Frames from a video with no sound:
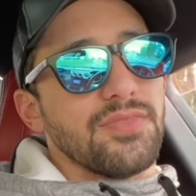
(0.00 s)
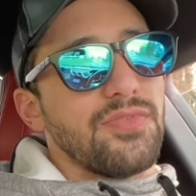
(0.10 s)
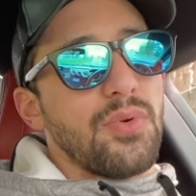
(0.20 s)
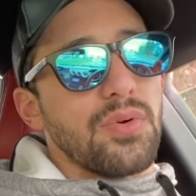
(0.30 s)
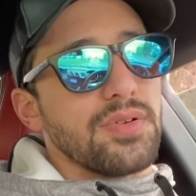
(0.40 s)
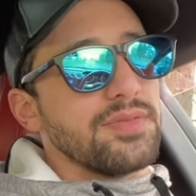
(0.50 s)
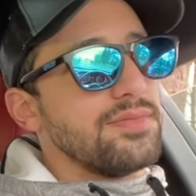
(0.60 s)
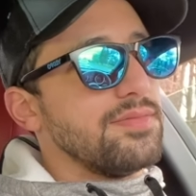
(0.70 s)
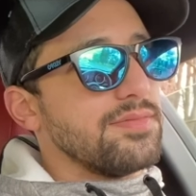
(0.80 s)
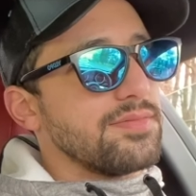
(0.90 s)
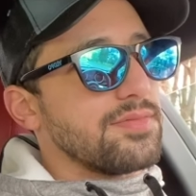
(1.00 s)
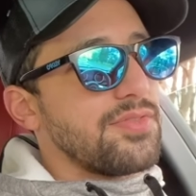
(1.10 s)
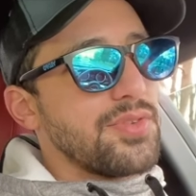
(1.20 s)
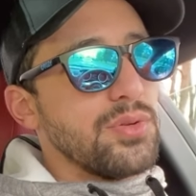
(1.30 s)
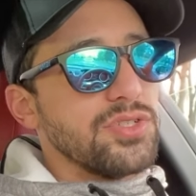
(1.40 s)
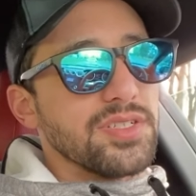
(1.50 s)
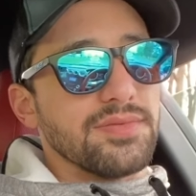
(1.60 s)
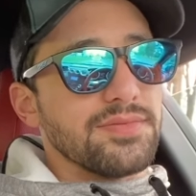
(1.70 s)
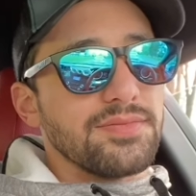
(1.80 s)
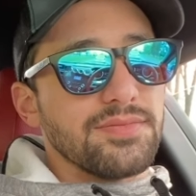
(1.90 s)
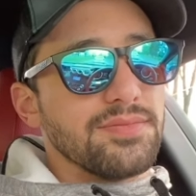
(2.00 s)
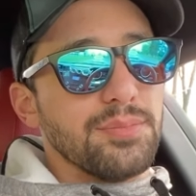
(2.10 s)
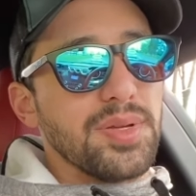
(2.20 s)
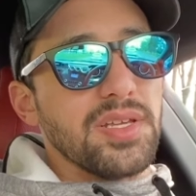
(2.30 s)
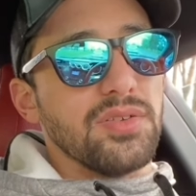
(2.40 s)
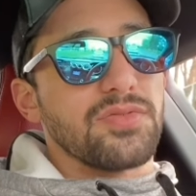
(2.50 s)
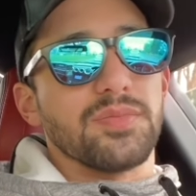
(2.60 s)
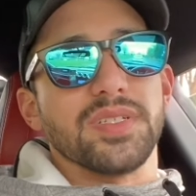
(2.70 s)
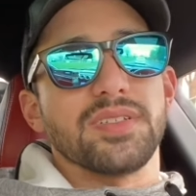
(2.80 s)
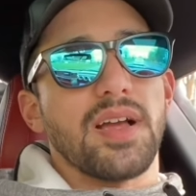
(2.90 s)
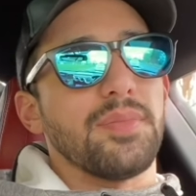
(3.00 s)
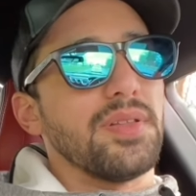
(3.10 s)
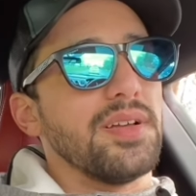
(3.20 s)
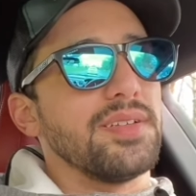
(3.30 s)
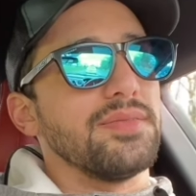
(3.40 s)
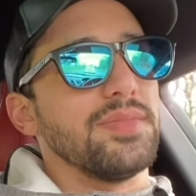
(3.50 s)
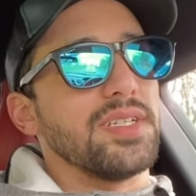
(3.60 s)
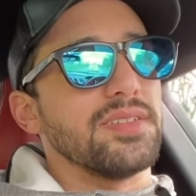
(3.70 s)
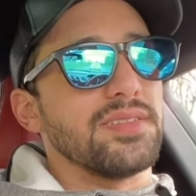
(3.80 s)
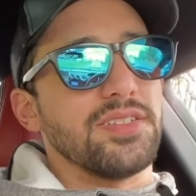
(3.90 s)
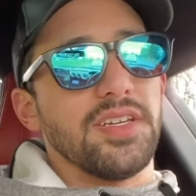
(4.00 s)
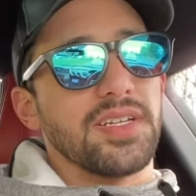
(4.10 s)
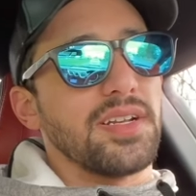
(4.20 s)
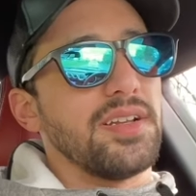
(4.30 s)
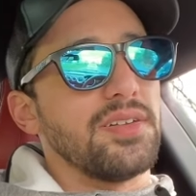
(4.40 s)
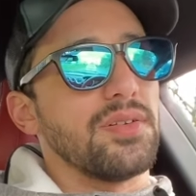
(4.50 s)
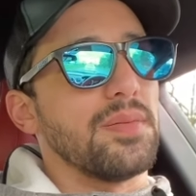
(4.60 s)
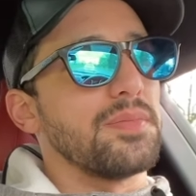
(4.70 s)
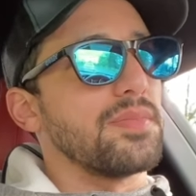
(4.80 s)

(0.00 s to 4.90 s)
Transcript: Ford Fusion beat you from a stoplight because you can't get any grip.